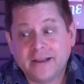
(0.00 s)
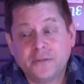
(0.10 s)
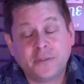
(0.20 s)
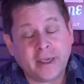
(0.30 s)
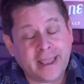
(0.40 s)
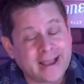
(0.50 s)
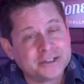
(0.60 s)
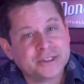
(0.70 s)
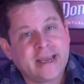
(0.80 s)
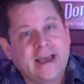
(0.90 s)
they
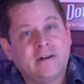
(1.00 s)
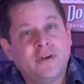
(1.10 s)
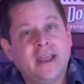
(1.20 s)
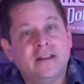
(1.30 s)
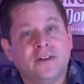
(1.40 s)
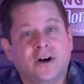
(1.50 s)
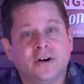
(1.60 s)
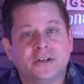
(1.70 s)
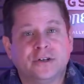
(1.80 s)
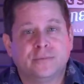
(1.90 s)
actually have a
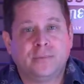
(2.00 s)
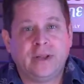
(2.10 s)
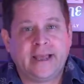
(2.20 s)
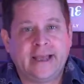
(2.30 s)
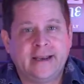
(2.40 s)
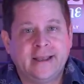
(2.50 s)
long-term plan.